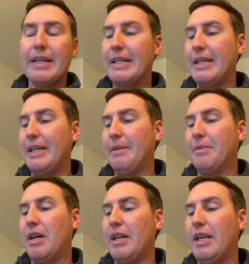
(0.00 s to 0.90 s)

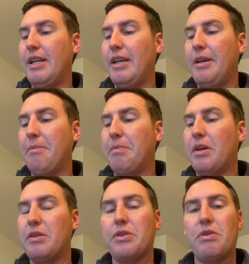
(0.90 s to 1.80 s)
Not any
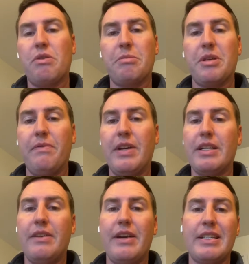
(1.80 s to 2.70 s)
thunderstorms,
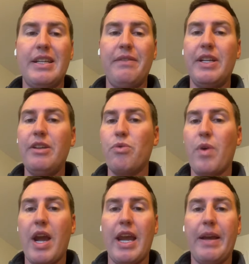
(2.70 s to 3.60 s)
convective activity,
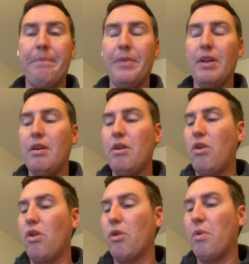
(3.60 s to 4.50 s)
rain,
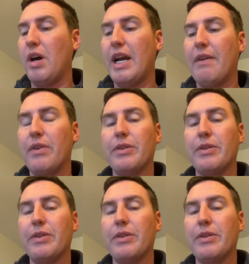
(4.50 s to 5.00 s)
or whatever.